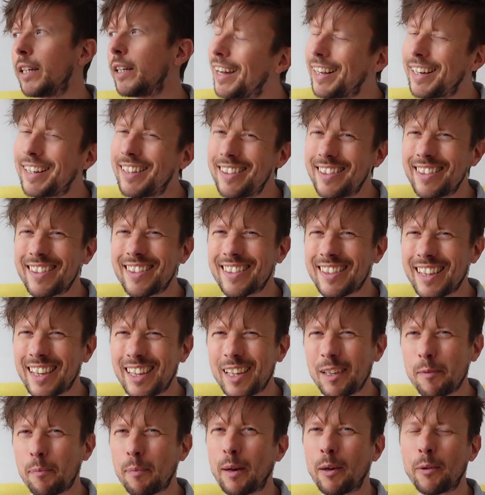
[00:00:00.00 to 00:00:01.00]
I didn't
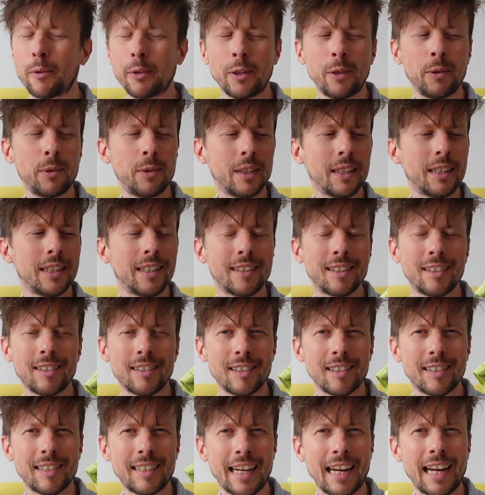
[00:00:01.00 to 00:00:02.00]
think about using this as
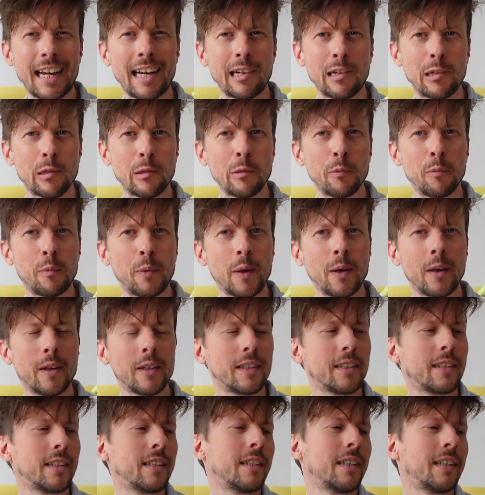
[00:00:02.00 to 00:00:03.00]
a towel,
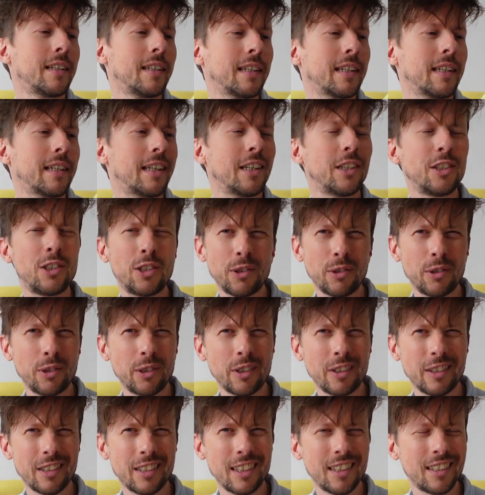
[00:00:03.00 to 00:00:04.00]
but could you
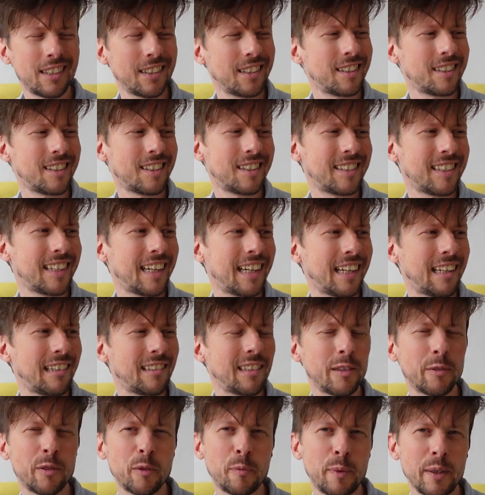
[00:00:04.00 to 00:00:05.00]
use this as a towel?
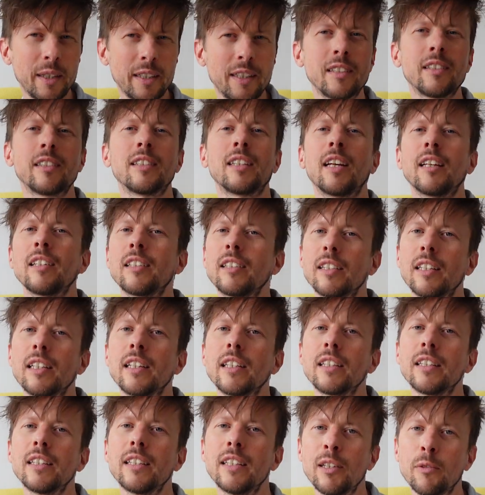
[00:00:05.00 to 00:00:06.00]
It would be
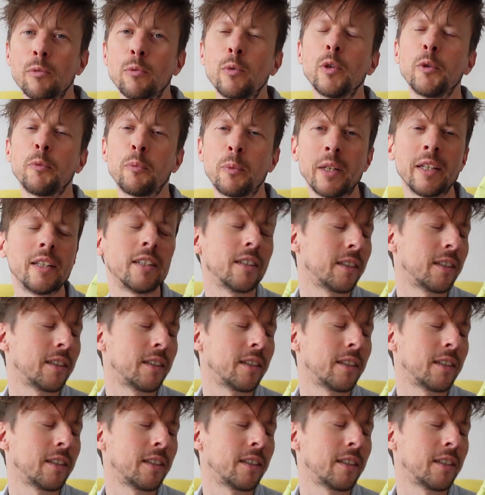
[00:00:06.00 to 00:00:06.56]
disgusting. It would be